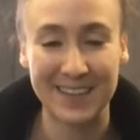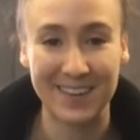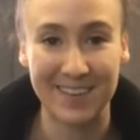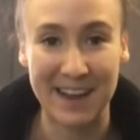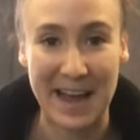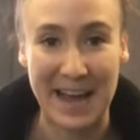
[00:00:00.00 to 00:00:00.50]

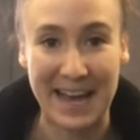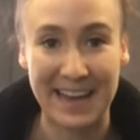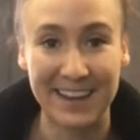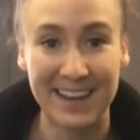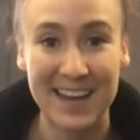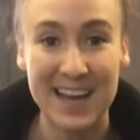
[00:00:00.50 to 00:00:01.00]

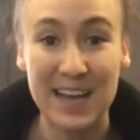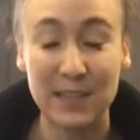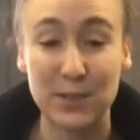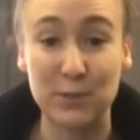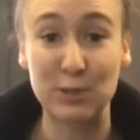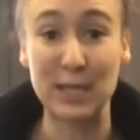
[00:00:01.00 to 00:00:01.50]
Okay,
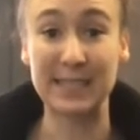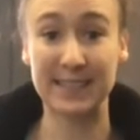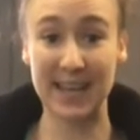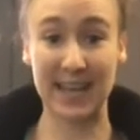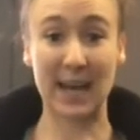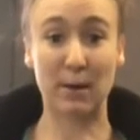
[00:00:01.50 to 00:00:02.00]
so just
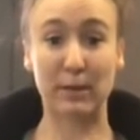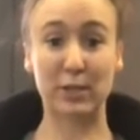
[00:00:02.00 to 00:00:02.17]
like how we